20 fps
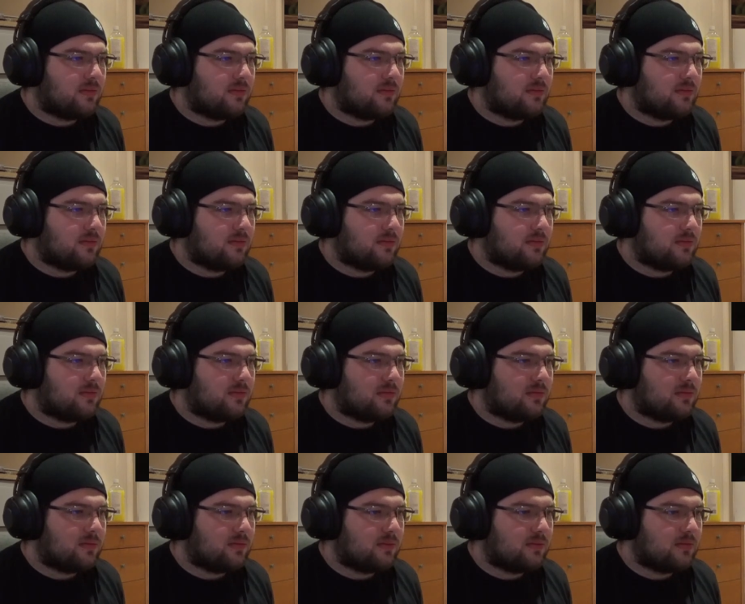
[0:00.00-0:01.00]

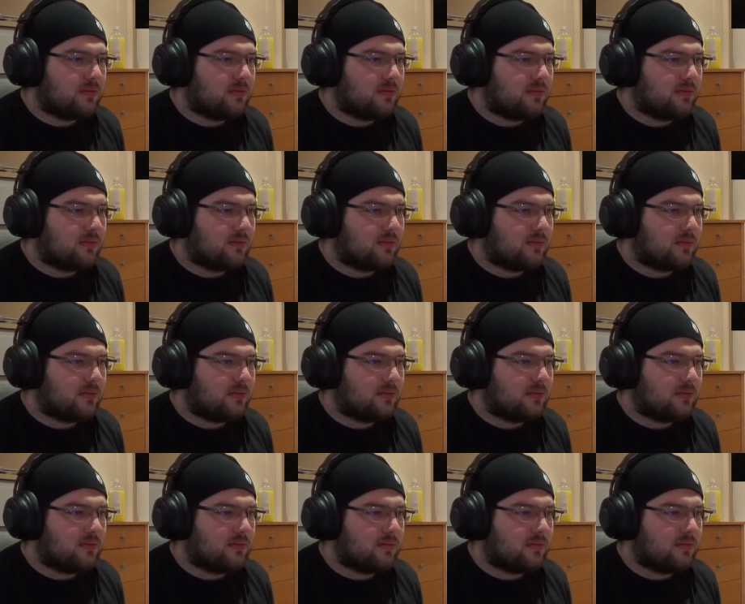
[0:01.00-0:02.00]

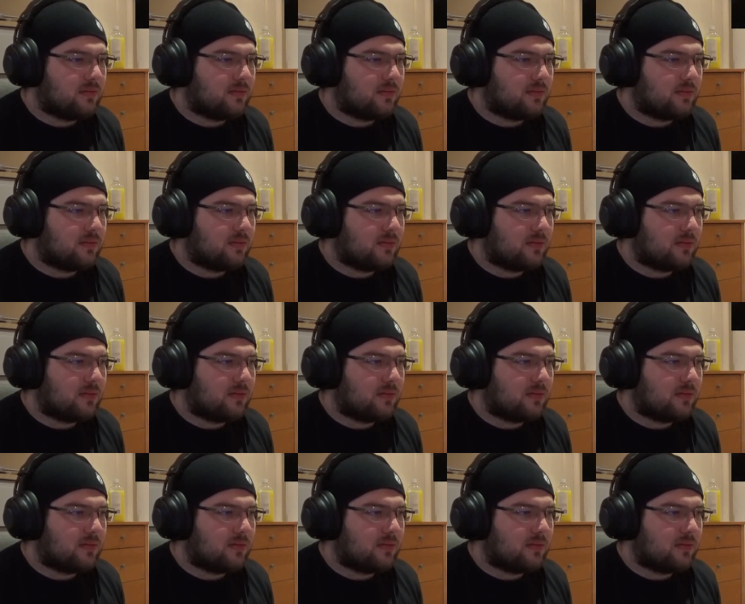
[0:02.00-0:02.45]
(no one is talking)